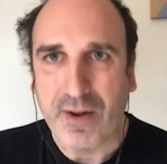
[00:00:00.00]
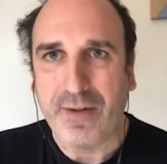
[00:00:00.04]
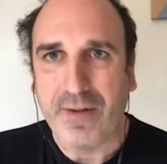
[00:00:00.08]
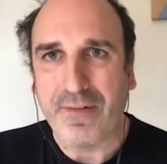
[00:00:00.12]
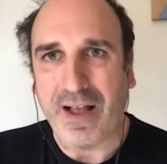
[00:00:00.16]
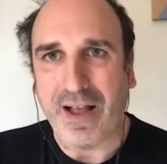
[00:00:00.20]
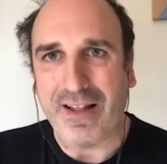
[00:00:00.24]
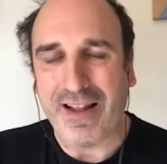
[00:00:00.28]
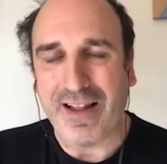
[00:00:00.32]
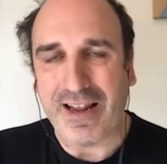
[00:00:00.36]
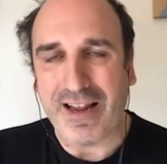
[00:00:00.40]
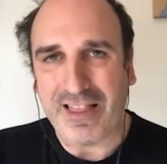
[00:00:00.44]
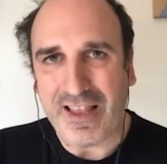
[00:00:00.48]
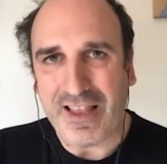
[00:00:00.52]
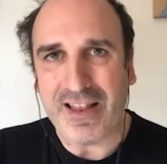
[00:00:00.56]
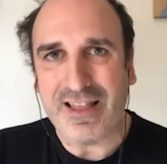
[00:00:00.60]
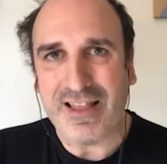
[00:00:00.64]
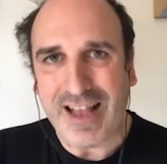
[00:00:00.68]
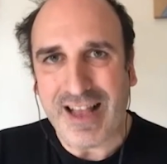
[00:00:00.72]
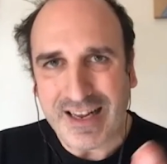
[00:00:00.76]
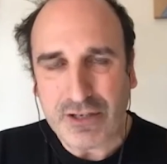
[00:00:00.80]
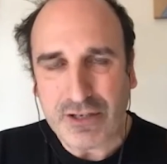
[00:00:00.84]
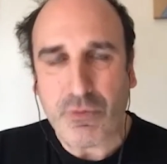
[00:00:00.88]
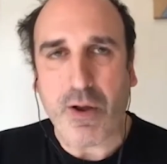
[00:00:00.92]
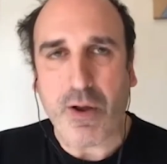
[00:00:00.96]
And I think
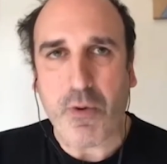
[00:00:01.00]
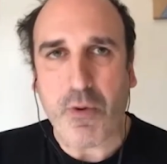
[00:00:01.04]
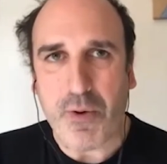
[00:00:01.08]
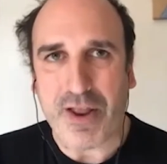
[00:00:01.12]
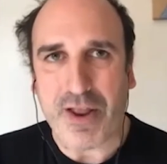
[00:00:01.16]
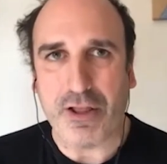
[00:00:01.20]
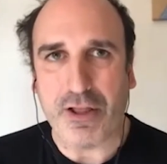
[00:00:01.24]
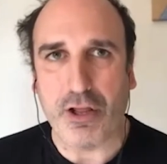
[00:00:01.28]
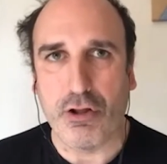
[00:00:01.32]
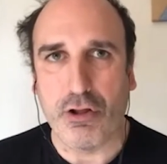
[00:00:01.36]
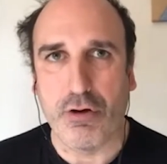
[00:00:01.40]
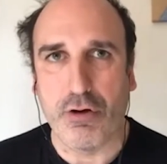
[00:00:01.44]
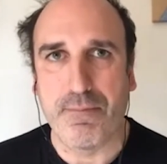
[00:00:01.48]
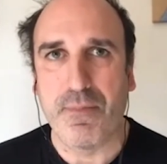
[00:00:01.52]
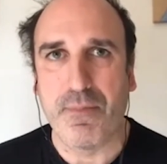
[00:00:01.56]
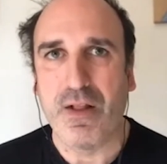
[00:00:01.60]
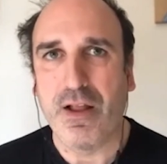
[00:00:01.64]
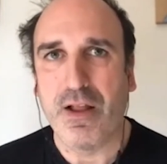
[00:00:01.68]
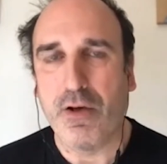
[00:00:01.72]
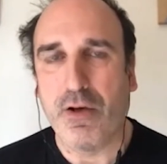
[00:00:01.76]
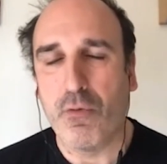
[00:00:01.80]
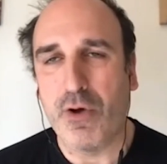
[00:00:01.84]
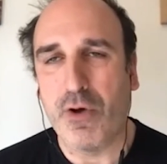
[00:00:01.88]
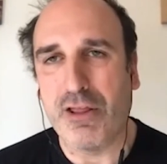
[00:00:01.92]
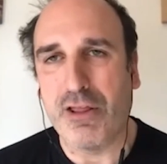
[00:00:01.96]
that's why we ended up
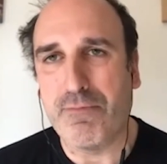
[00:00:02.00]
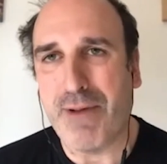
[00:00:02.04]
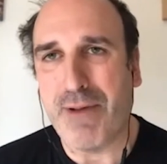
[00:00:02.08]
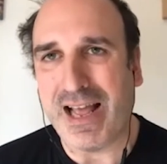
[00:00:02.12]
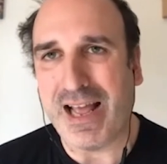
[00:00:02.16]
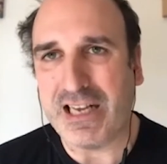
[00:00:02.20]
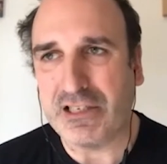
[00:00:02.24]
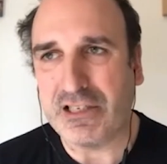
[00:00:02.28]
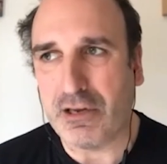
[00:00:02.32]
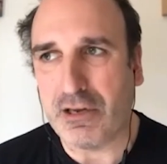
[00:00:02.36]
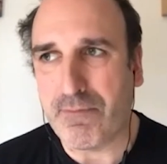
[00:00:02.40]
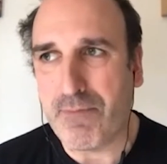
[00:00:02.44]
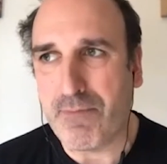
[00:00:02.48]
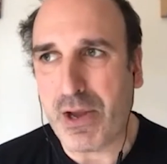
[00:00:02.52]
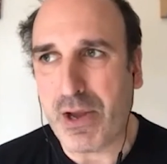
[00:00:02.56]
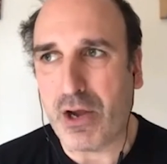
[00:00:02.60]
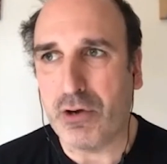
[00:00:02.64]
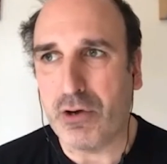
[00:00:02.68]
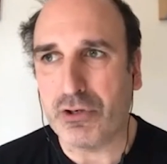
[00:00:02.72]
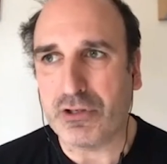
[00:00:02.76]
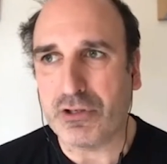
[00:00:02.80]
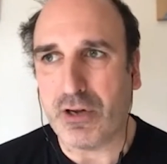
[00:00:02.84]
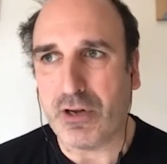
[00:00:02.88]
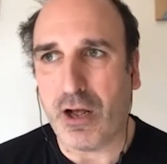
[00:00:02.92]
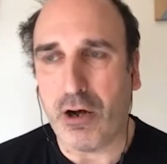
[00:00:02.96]
with Brexit,
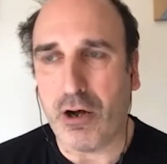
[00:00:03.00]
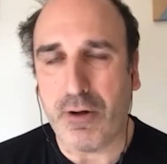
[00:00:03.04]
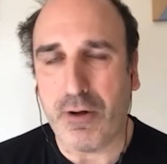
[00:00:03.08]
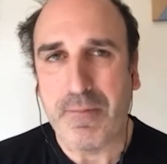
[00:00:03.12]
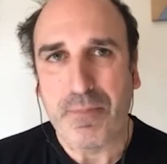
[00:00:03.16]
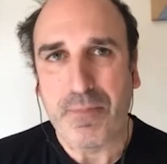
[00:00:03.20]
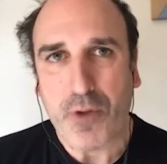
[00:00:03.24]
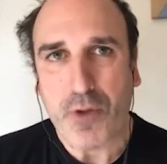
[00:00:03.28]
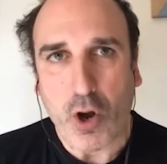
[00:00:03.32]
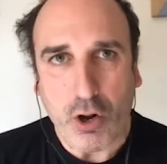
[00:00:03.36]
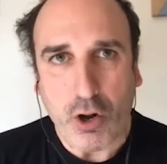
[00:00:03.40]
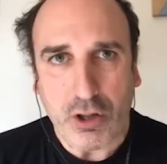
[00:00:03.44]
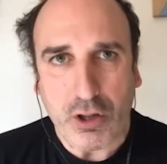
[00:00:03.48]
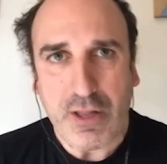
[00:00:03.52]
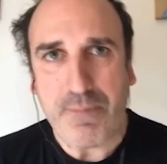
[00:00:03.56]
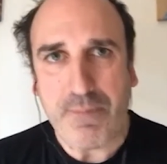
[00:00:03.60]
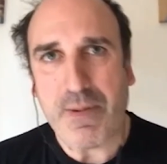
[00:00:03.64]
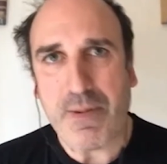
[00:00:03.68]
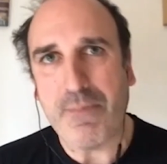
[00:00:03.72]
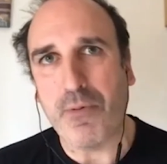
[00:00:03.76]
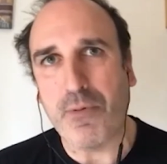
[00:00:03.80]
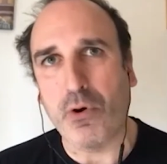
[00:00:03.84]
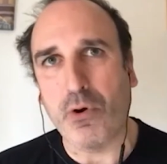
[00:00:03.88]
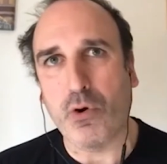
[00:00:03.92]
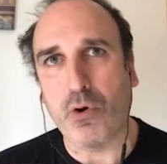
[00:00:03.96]
because all the
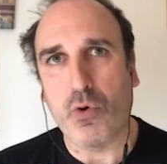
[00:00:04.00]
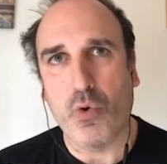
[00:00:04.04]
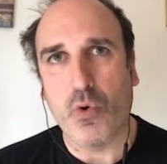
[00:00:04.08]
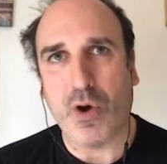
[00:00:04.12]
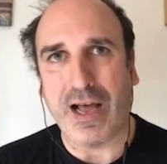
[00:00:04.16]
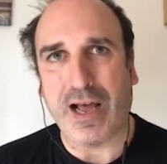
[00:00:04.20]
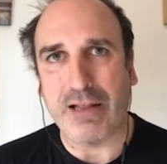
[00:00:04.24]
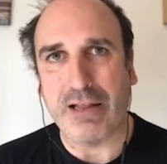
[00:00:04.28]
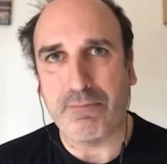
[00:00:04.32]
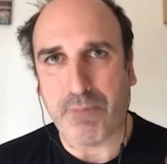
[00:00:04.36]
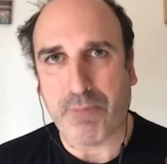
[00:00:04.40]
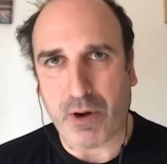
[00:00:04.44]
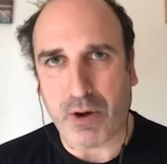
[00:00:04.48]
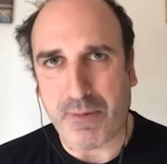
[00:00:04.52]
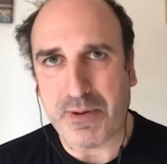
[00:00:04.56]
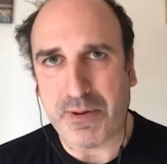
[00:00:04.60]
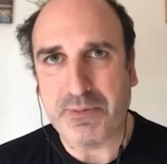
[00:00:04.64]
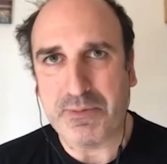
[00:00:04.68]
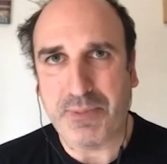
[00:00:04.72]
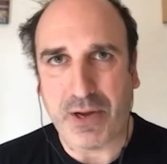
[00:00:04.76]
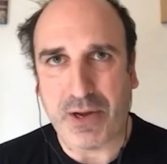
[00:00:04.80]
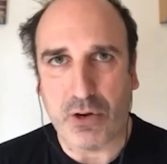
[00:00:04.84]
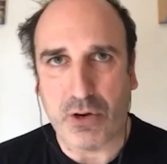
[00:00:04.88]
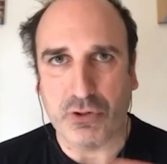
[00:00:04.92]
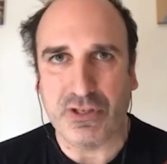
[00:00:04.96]
people who had problems
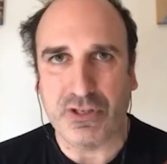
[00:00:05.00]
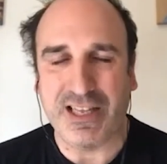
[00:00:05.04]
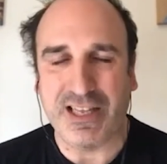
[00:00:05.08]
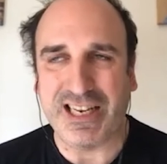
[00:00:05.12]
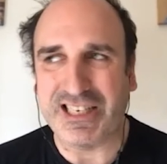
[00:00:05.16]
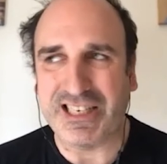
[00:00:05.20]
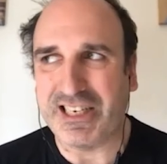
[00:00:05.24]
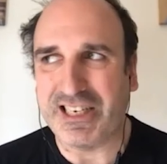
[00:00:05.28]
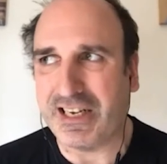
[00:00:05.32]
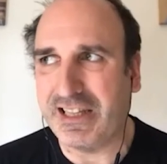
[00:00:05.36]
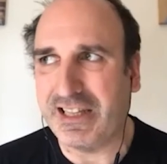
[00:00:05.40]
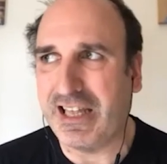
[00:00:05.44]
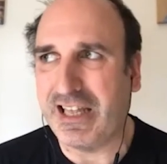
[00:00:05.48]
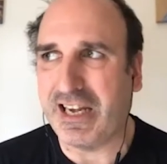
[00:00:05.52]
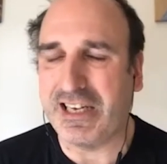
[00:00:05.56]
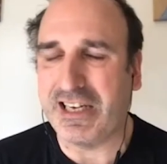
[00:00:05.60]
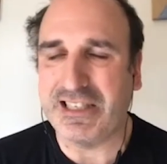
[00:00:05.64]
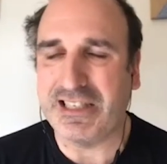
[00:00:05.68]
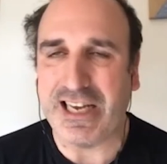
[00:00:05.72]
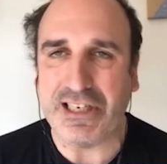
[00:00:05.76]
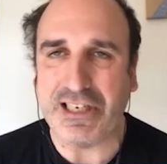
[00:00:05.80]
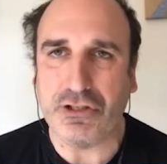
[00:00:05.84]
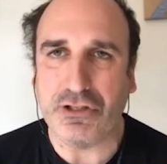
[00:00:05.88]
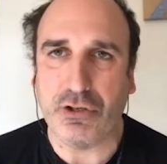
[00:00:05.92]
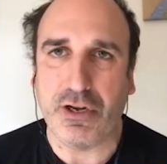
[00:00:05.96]
because the
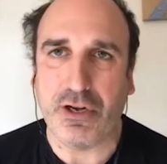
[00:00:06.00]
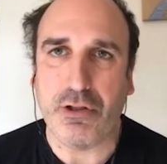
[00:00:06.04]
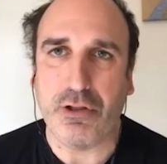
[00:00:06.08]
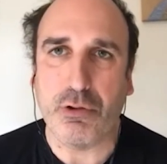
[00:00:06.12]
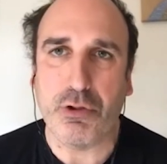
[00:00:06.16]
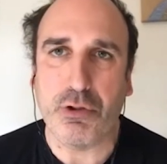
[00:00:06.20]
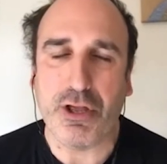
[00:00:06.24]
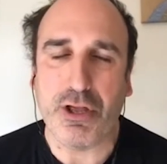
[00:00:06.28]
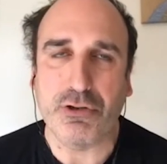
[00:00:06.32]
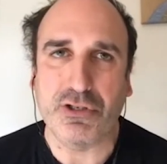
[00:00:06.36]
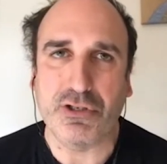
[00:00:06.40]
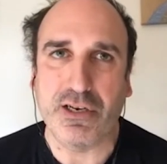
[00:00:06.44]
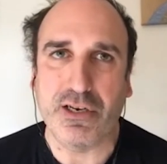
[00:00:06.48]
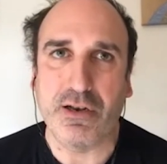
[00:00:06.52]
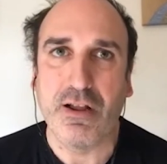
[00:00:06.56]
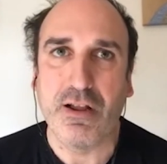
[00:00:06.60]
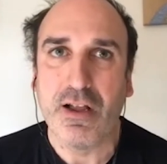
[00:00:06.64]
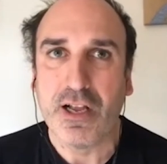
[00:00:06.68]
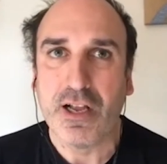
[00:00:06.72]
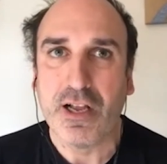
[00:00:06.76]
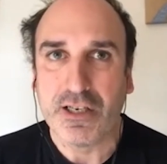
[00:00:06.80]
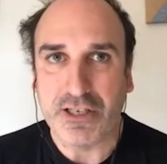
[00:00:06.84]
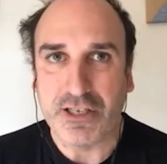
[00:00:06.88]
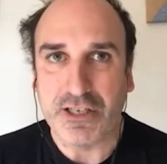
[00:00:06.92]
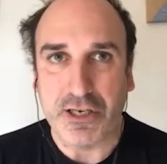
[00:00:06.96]
recession in
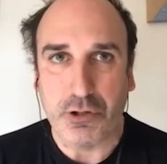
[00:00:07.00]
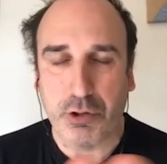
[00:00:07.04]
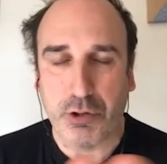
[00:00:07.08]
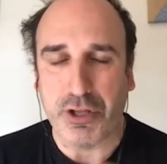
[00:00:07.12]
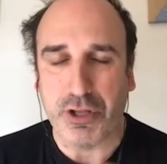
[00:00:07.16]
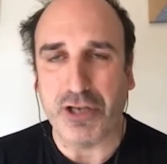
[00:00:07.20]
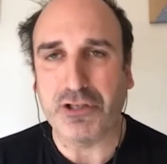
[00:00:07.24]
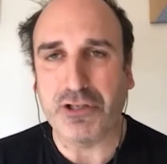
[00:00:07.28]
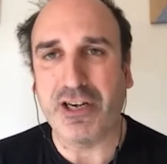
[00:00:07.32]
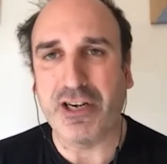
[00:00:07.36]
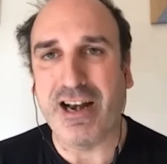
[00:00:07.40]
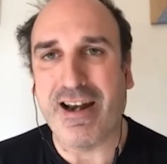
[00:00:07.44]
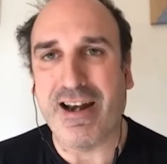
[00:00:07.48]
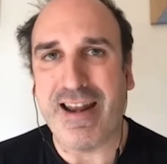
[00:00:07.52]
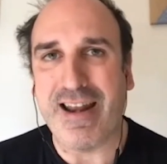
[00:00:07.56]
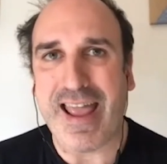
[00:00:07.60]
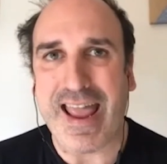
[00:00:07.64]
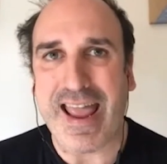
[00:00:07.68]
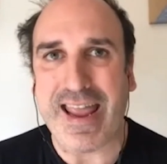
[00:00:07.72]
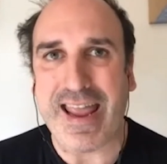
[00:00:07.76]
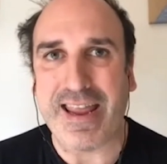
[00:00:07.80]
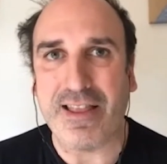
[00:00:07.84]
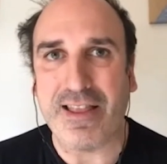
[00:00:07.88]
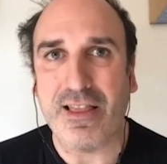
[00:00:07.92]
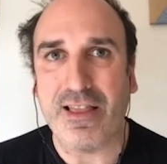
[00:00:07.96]

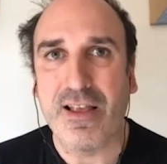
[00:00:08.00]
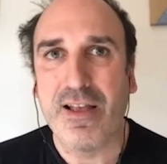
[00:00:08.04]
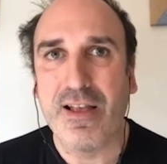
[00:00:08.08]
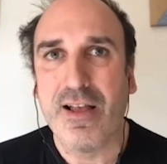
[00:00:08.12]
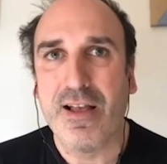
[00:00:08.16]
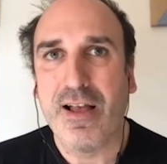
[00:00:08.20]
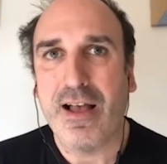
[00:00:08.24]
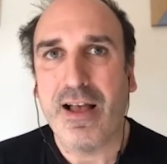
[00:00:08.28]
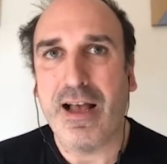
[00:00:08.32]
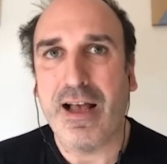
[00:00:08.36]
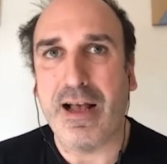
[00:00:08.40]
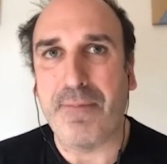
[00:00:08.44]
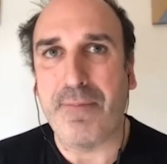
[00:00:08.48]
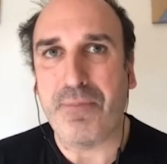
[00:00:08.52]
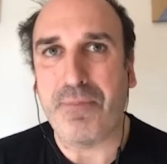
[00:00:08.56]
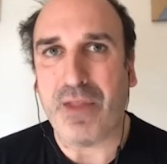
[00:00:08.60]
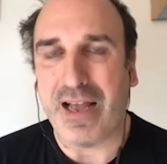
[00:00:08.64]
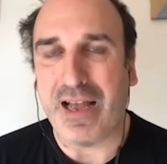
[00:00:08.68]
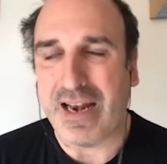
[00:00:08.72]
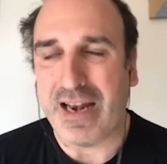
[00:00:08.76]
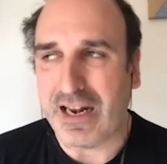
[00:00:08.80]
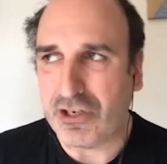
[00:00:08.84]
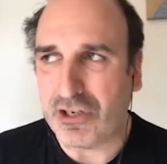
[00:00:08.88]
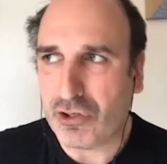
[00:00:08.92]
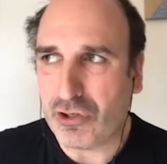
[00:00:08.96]
2008, and
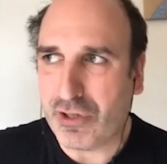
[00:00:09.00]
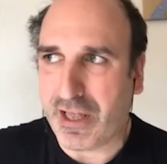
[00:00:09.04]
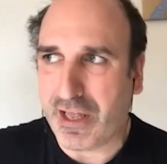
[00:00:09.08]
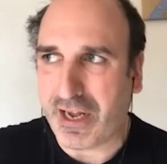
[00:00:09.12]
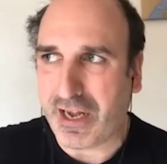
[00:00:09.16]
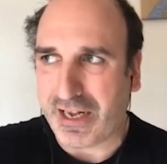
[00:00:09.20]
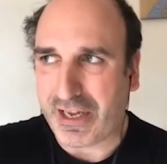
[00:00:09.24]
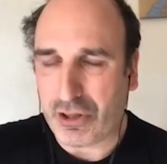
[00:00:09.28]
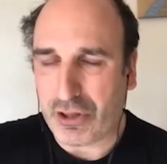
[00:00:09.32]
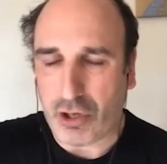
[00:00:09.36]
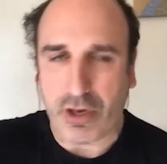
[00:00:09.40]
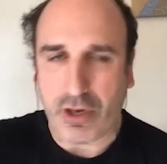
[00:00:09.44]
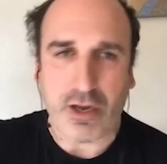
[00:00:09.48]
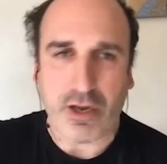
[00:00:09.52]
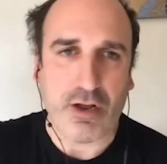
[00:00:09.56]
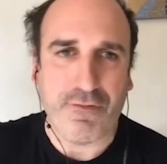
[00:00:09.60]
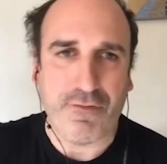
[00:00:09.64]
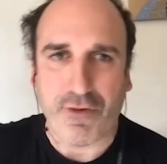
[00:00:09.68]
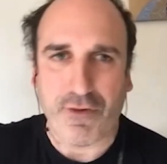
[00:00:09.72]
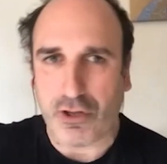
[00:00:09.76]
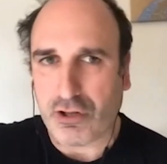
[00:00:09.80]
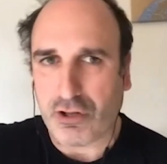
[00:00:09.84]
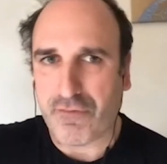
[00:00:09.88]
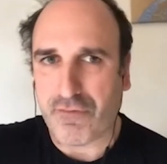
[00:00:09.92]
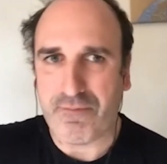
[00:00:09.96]
also the rhetoric of a
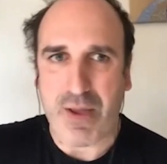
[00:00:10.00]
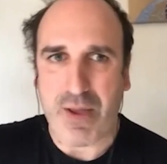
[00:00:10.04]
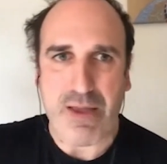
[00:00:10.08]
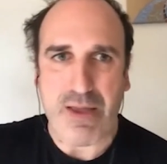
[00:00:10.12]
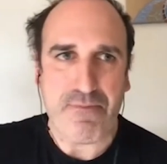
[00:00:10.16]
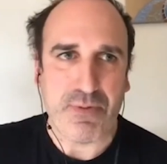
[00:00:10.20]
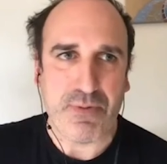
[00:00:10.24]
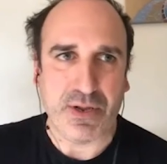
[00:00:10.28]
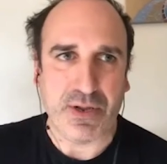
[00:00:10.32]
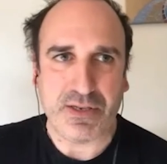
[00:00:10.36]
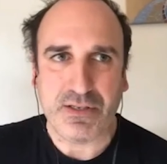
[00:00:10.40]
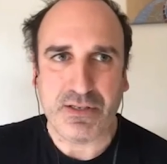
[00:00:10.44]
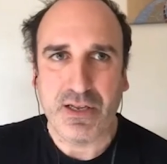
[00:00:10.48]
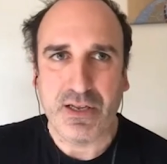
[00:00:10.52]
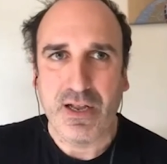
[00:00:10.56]
lot of papers,